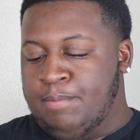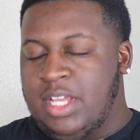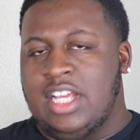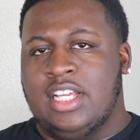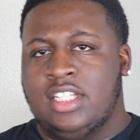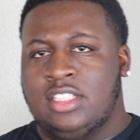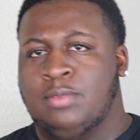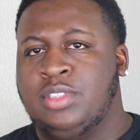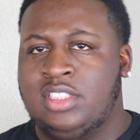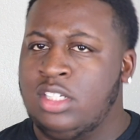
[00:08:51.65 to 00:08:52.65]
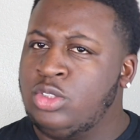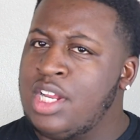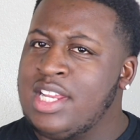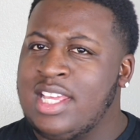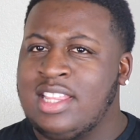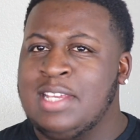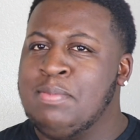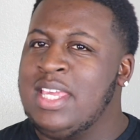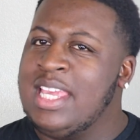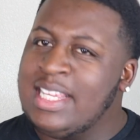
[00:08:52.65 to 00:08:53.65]
because I'm still trying to get
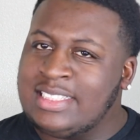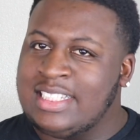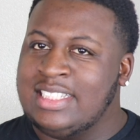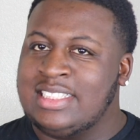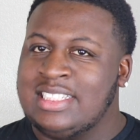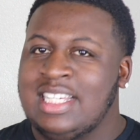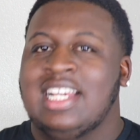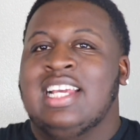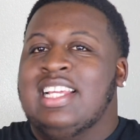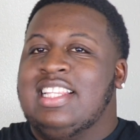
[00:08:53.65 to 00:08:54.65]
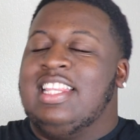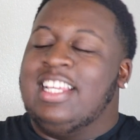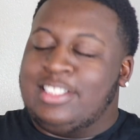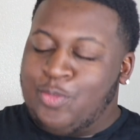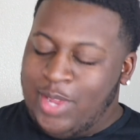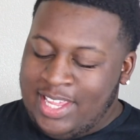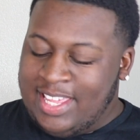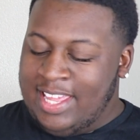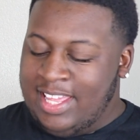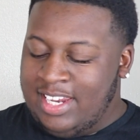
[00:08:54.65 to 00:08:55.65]
them Yeezys this
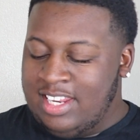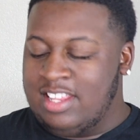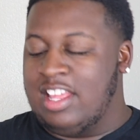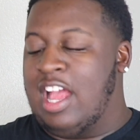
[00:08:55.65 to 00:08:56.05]
weekend.